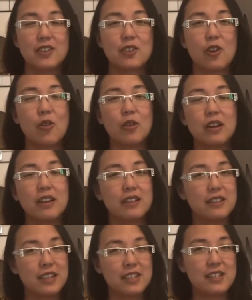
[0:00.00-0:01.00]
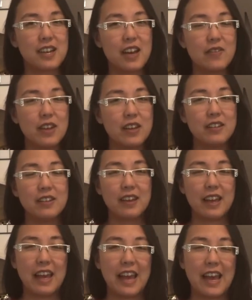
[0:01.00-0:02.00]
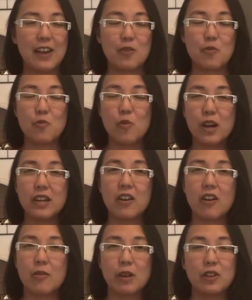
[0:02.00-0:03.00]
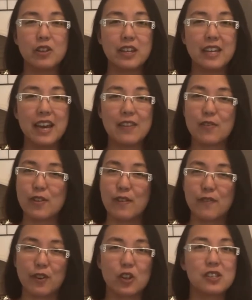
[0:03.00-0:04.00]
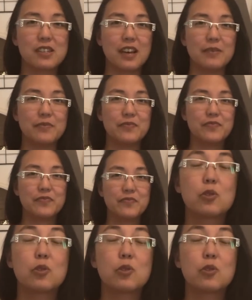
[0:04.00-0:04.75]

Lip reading: So let's dive in, and what are we looking at for the first step?